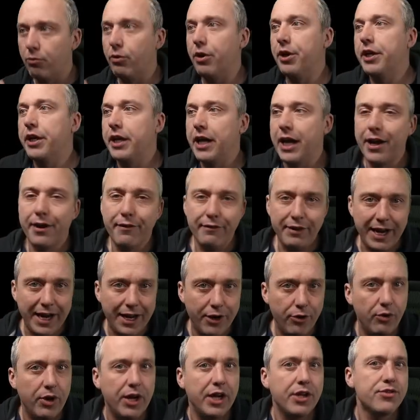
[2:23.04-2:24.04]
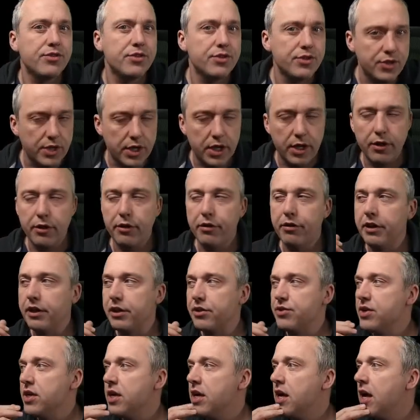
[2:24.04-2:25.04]
running out of addresses and other
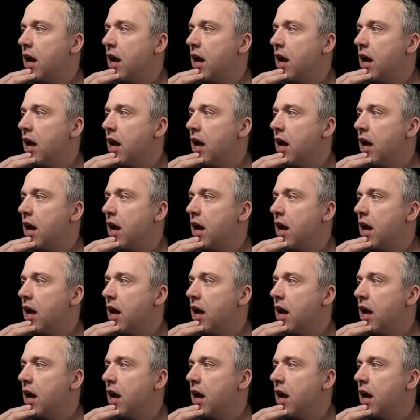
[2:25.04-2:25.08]
things.